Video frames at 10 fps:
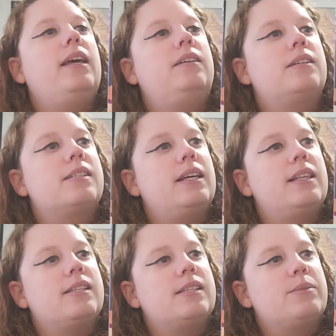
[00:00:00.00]
It looks
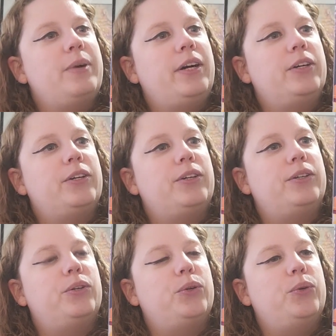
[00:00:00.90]
like this is about a
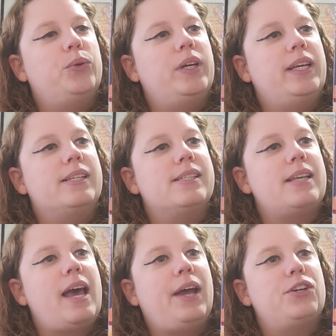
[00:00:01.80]
girl who
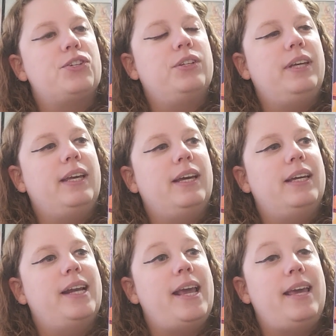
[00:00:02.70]
is actually
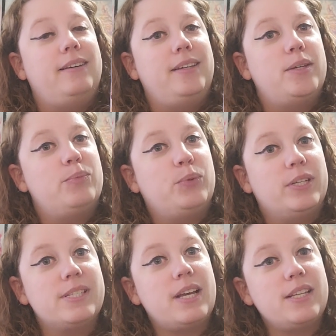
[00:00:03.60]
an alien
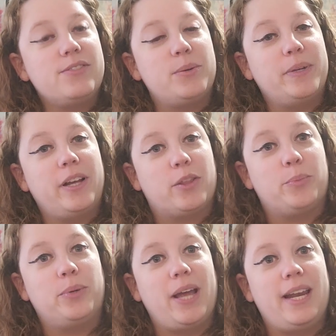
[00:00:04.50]
princess from
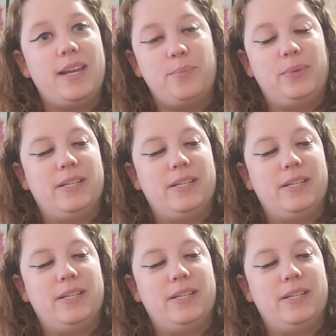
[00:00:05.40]
another planet,